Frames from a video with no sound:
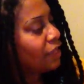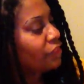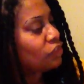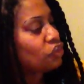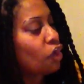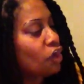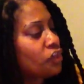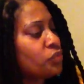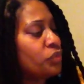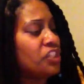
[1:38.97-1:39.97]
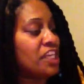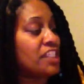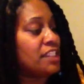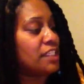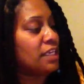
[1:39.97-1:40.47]
The jars were
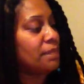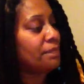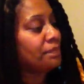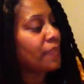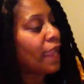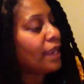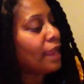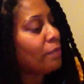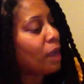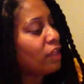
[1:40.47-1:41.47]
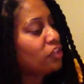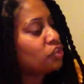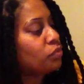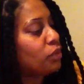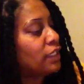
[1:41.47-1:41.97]
dusty, and I
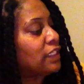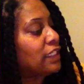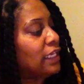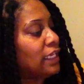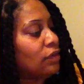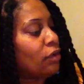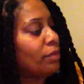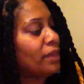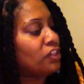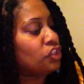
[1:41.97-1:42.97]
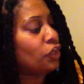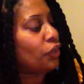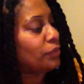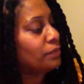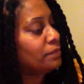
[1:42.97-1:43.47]
polished one clean on my
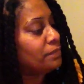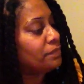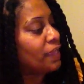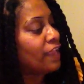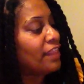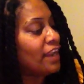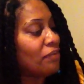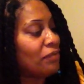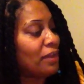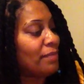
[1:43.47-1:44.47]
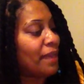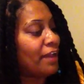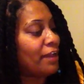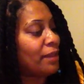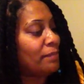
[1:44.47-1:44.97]
shirt. Then I ran back
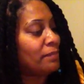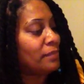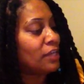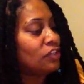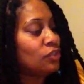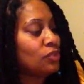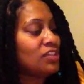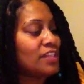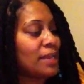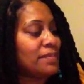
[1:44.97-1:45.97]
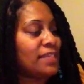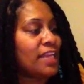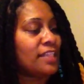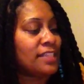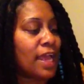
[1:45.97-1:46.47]
up, 2 steps at
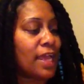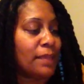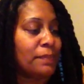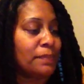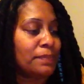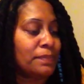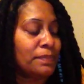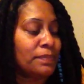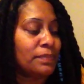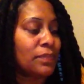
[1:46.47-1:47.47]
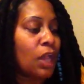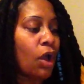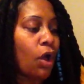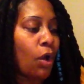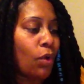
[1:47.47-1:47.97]
a time.
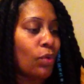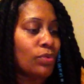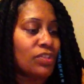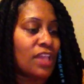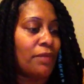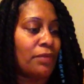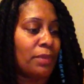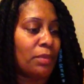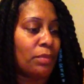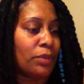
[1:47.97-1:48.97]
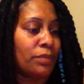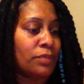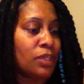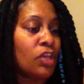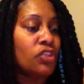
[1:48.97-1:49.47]
Holes, I remembered,
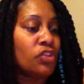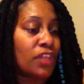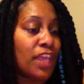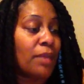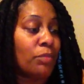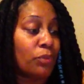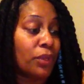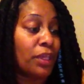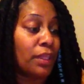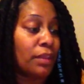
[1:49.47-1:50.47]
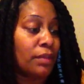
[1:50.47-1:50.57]
so they can breathe.